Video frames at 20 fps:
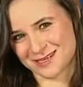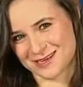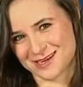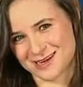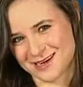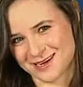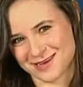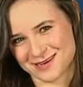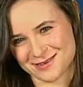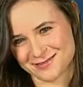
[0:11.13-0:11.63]

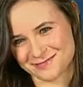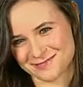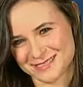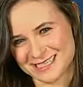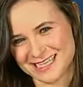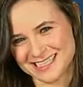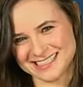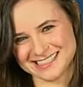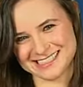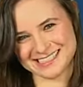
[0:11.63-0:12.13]
Um,
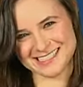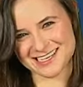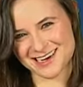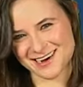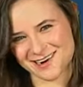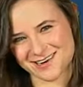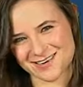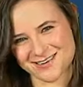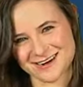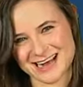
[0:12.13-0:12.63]

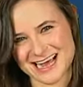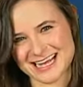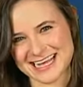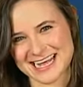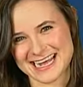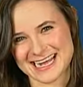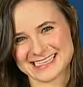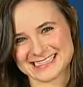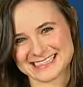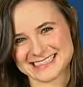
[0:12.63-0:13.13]
so I
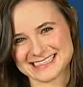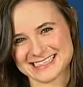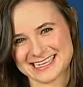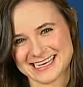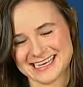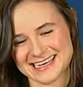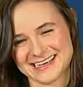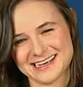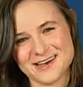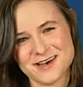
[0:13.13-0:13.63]
can't
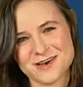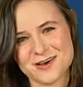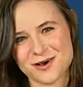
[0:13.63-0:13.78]
see